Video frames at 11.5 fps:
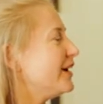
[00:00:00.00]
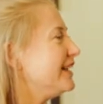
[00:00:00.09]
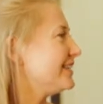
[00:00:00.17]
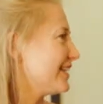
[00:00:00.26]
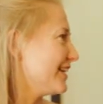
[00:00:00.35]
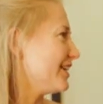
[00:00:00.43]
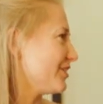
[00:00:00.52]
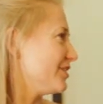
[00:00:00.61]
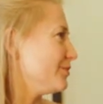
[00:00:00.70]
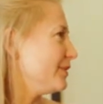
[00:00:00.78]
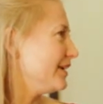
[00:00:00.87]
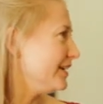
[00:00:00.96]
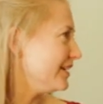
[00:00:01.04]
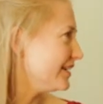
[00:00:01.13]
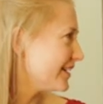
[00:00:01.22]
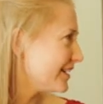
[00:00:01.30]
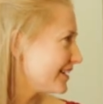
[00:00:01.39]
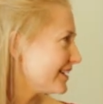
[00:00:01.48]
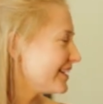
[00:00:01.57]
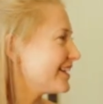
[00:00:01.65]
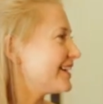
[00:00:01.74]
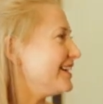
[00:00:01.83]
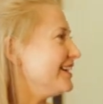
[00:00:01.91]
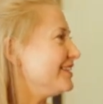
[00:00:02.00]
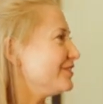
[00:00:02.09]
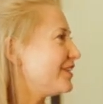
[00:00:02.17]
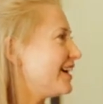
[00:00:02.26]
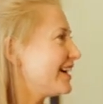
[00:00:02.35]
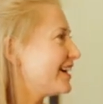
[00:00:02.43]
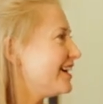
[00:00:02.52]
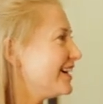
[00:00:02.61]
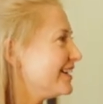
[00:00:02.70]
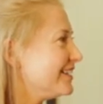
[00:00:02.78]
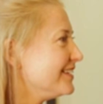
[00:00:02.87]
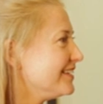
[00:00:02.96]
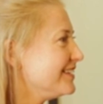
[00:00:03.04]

weight can actually be key to flying higher?